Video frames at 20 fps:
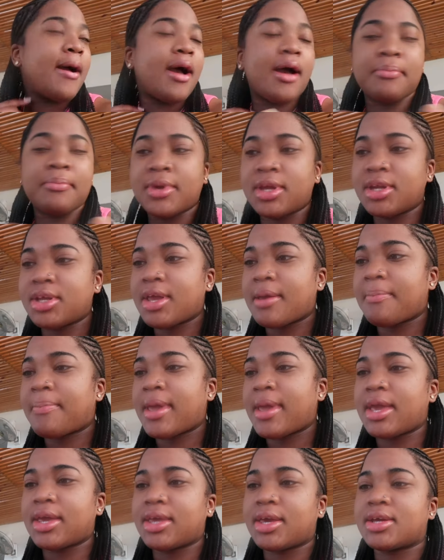I'm gonna get
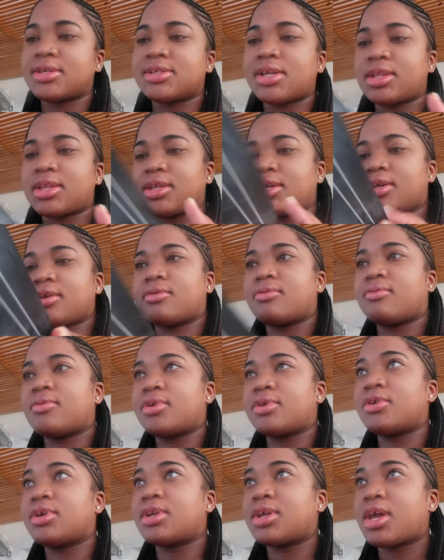pancakes, I think.
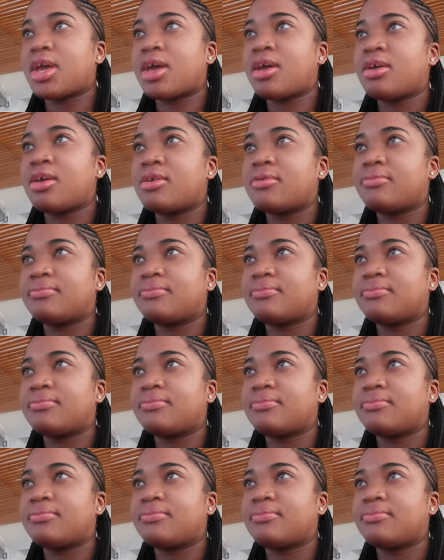What are you gonna get?